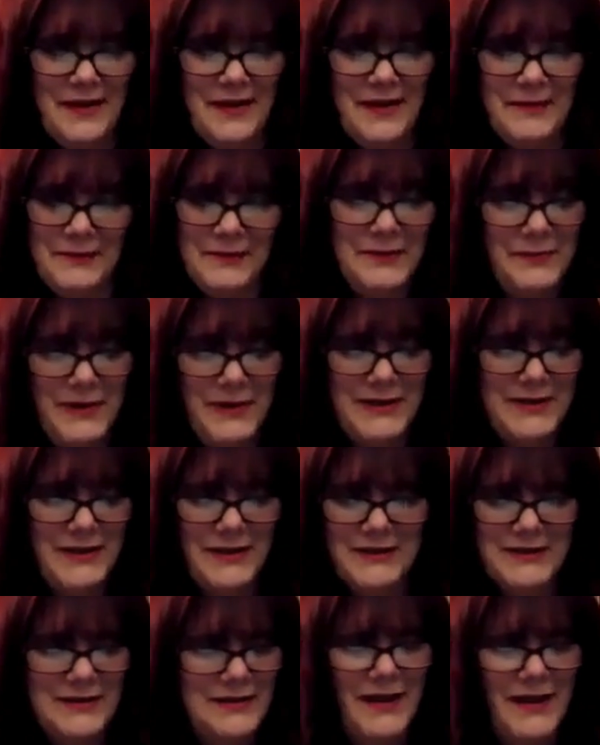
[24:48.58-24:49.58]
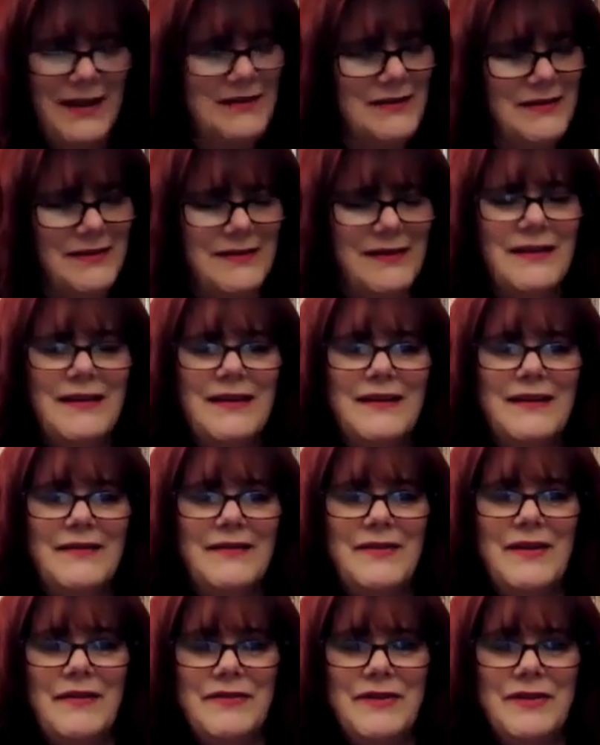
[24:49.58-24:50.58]
that would make sense. Yes,
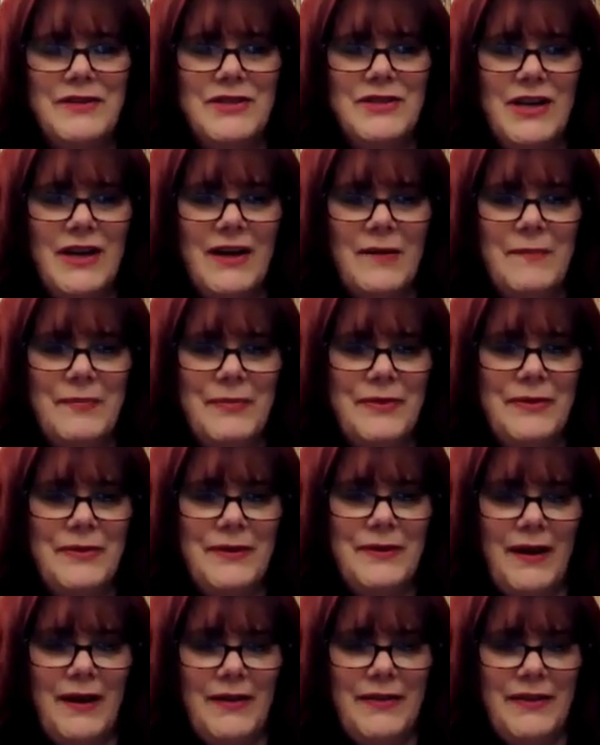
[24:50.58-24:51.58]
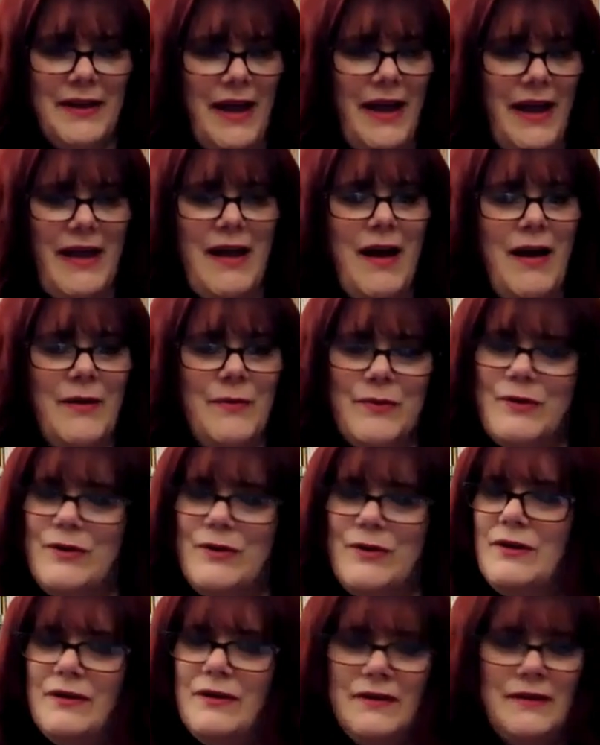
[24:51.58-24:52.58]
you have to check up on the AI
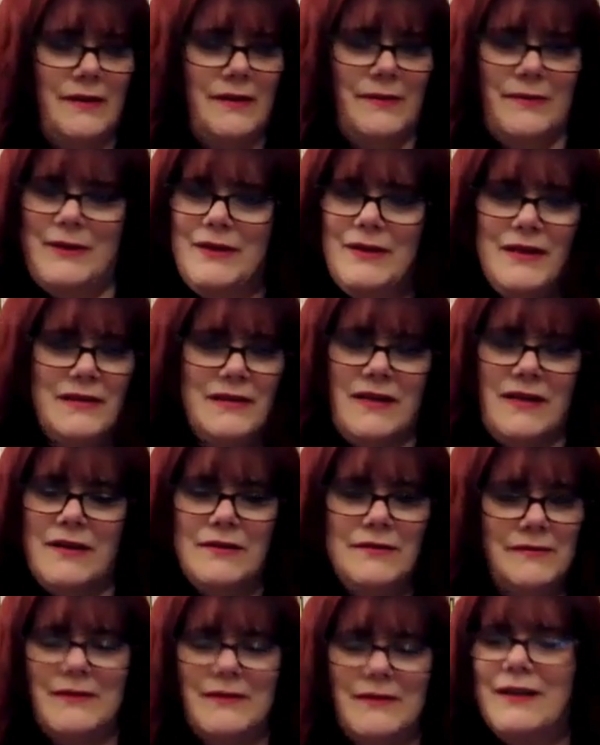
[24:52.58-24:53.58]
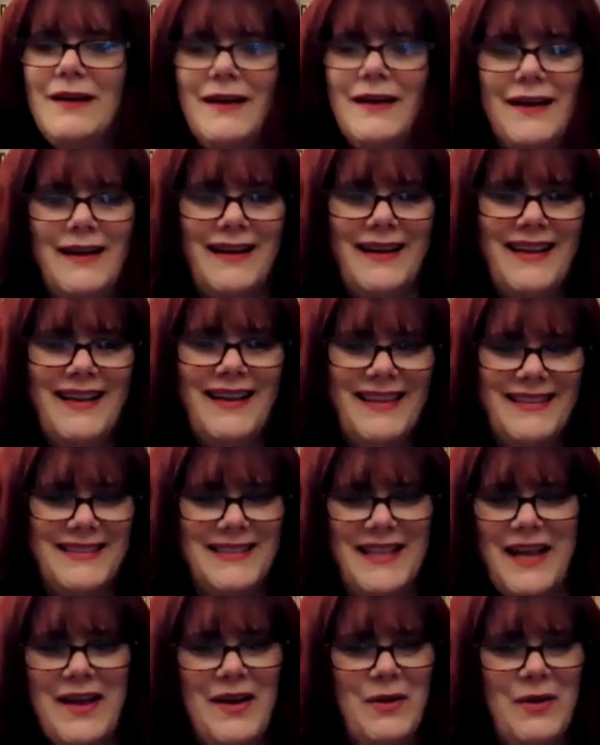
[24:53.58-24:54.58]
work. I mean, that's not
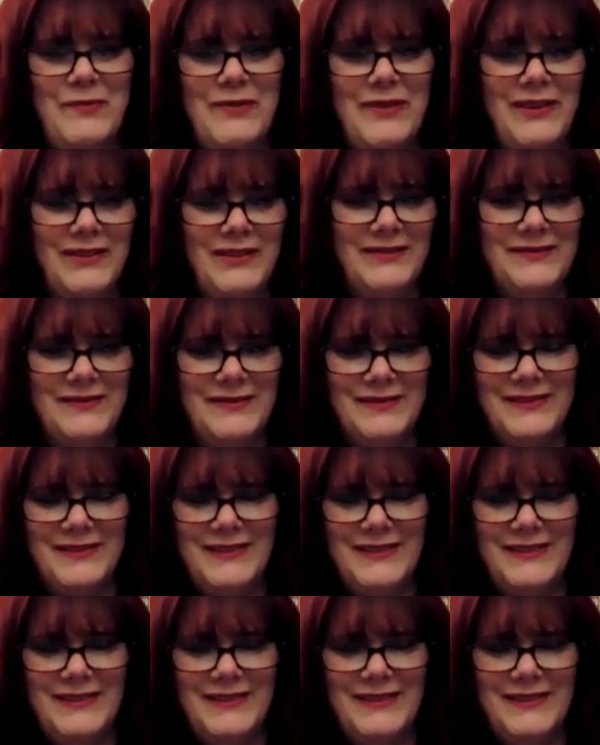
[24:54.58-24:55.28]
helpful.